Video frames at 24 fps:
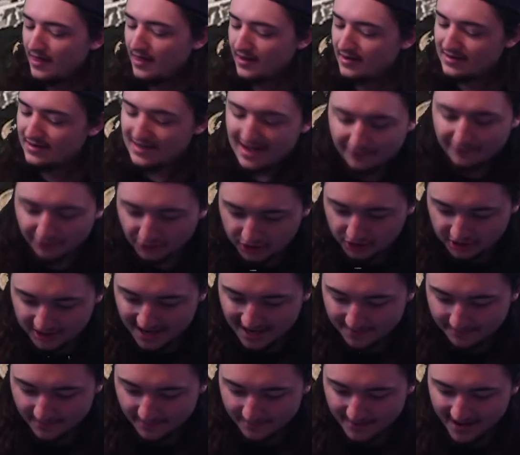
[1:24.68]
Never
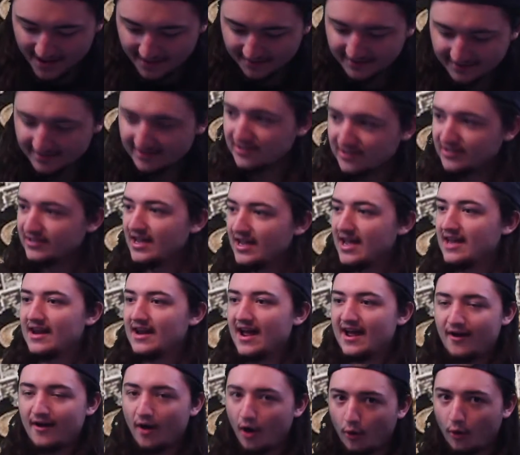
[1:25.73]
stop the madness, and
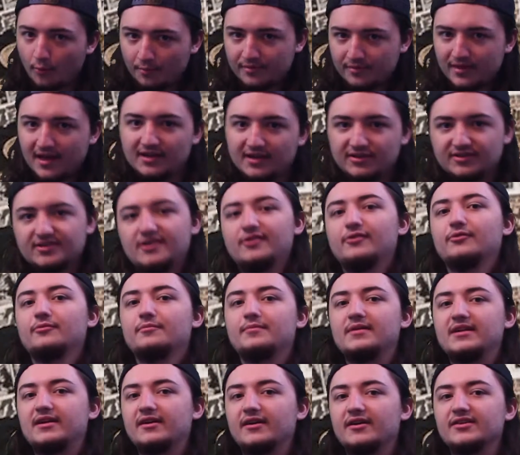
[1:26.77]
I hope they don't,
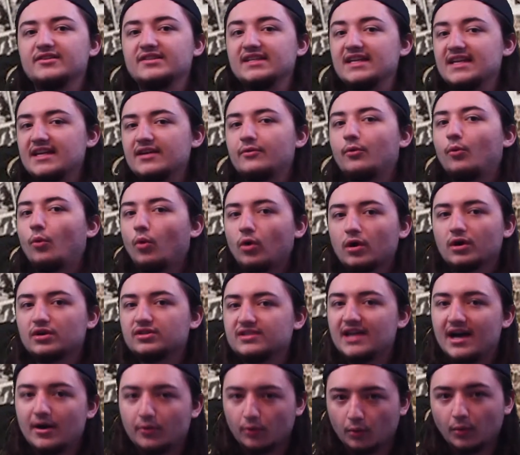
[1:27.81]
because it works
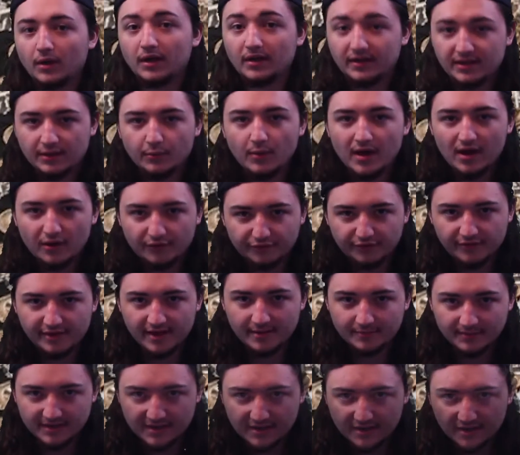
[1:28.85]
out really well for
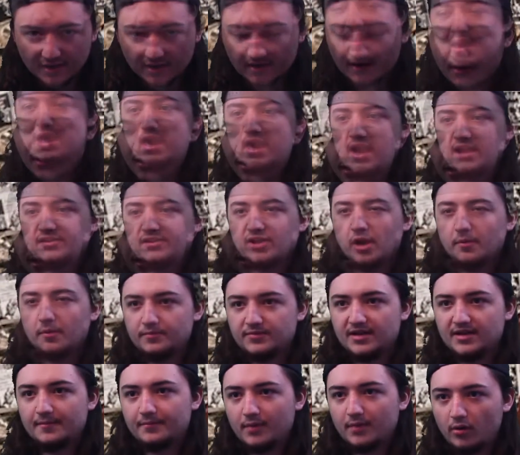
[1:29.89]
them here. It's
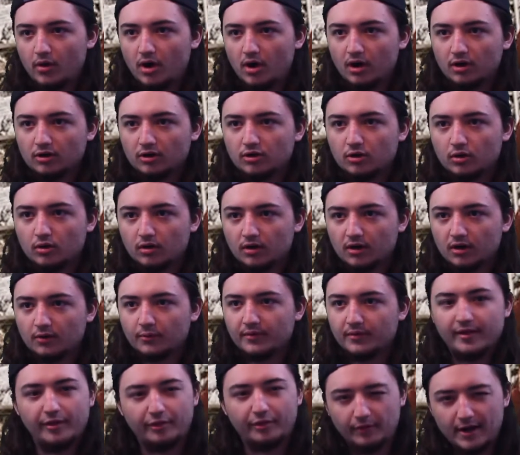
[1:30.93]
up-tempo hardcore
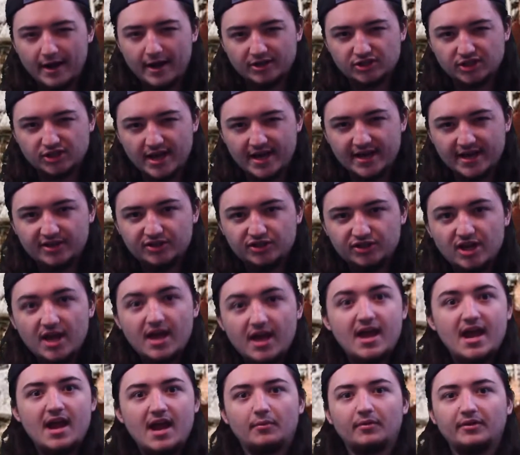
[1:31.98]
with a thrash edge.
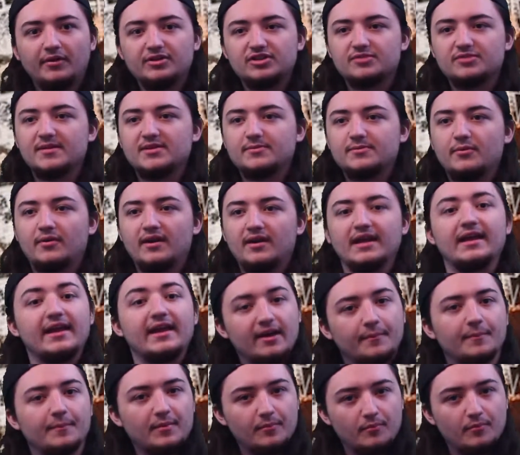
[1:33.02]
It really just makes me want to get
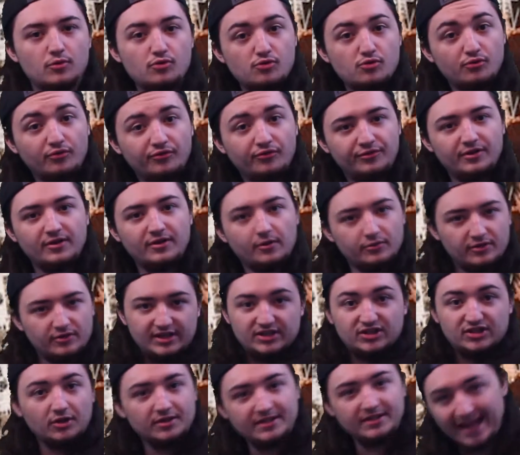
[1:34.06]
up and move, you know, like
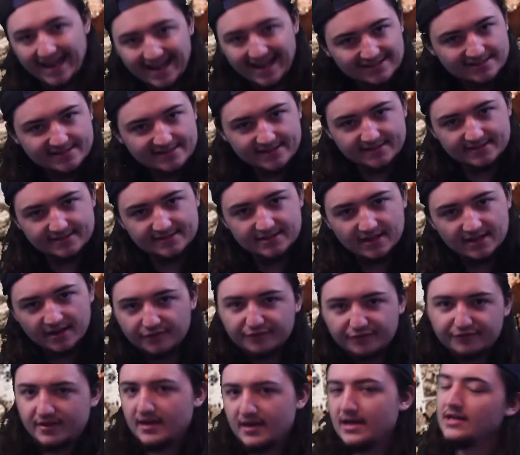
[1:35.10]
start dancing and
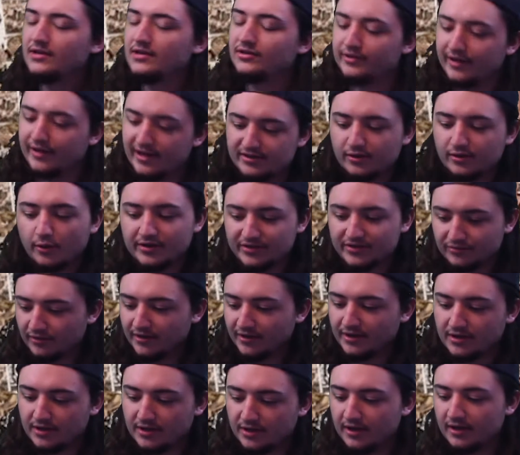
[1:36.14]
stuff, so that's always
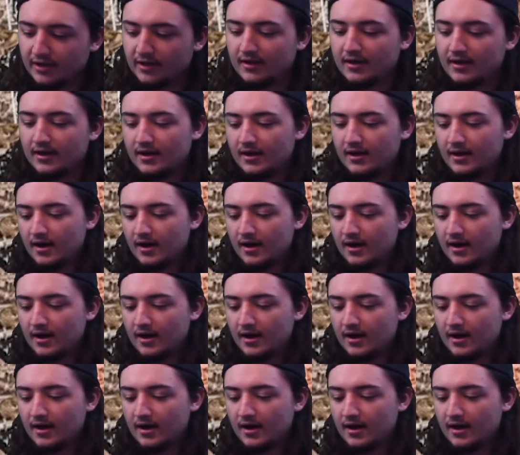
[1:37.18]
really good.